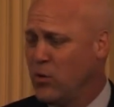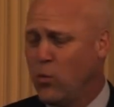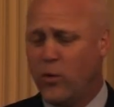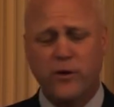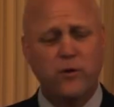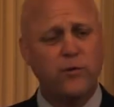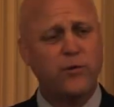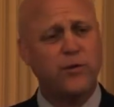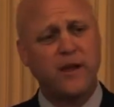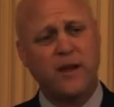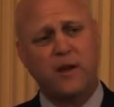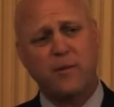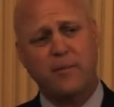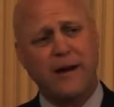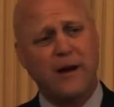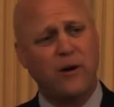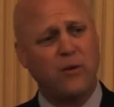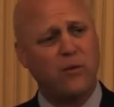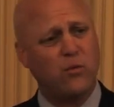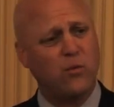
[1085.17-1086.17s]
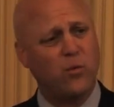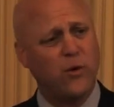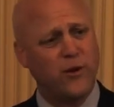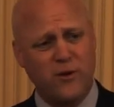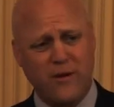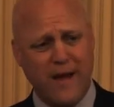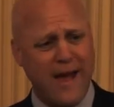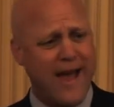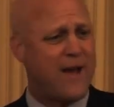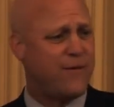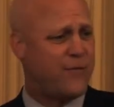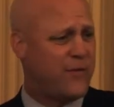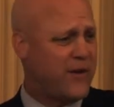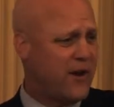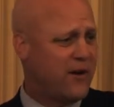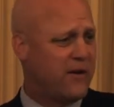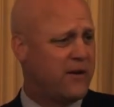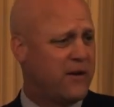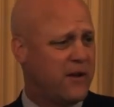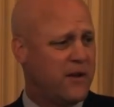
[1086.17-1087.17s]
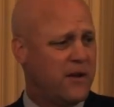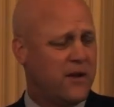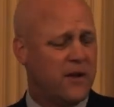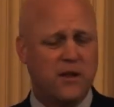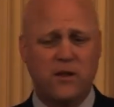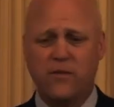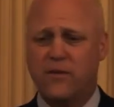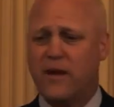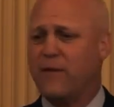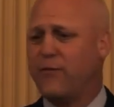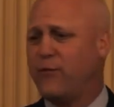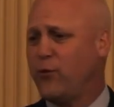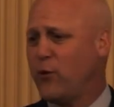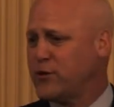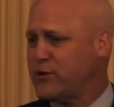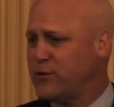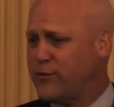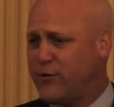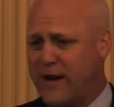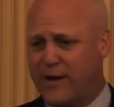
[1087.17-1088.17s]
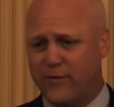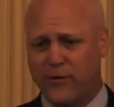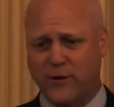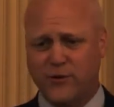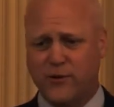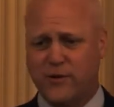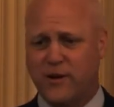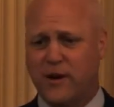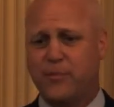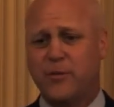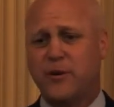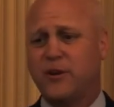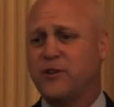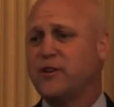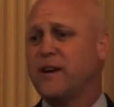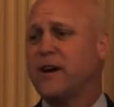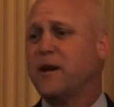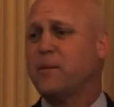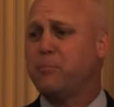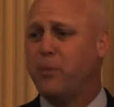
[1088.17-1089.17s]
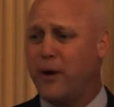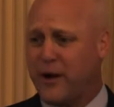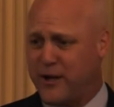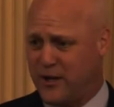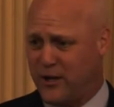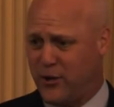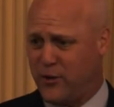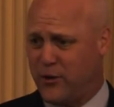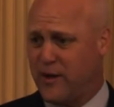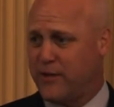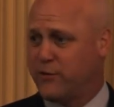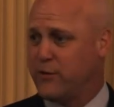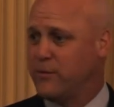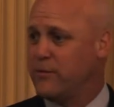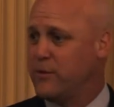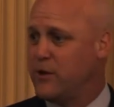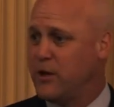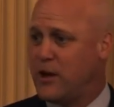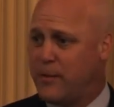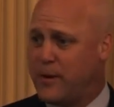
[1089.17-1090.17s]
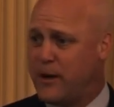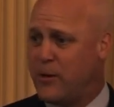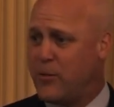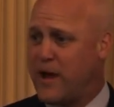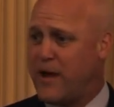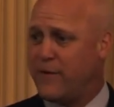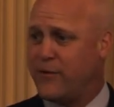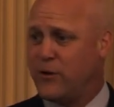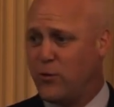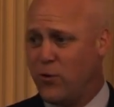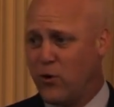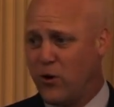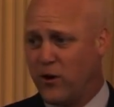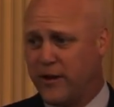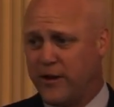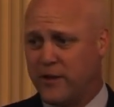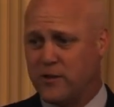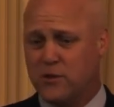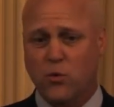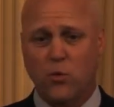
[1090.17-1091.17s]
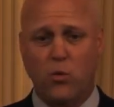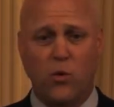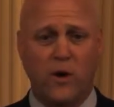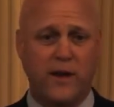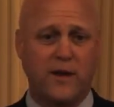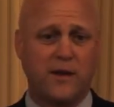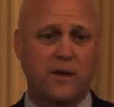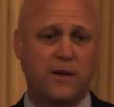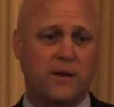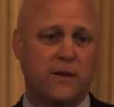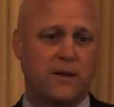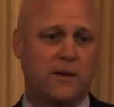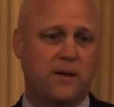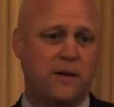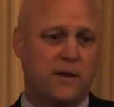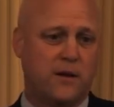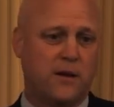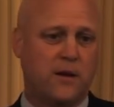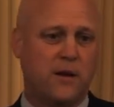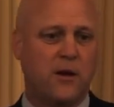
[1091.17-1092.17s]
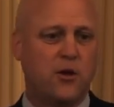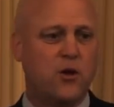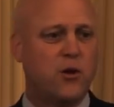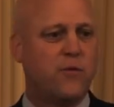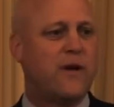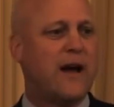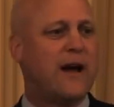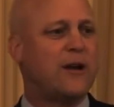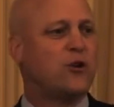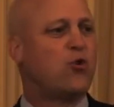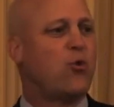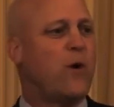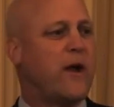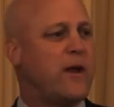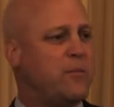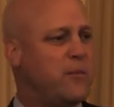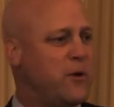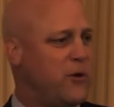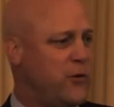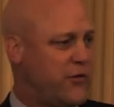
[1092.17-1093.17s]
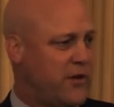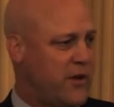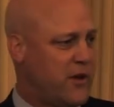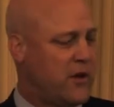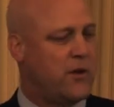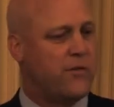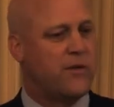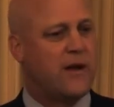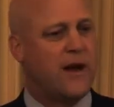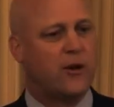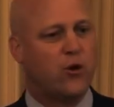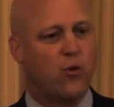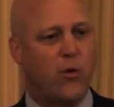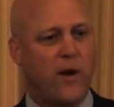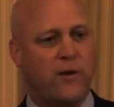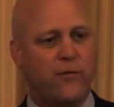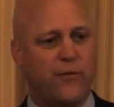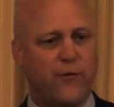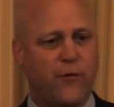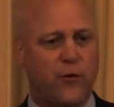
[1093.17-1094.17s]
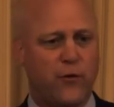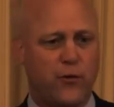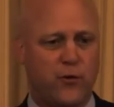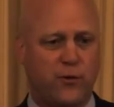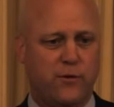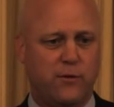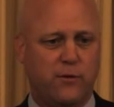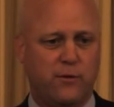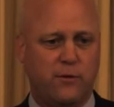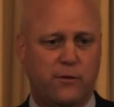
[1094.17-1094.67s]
When you think about what you have here, you've got Fortune 500 companies. You've got a bucket load of them. You know how many we have in New Orleans? One. You've got great music. You've got great food.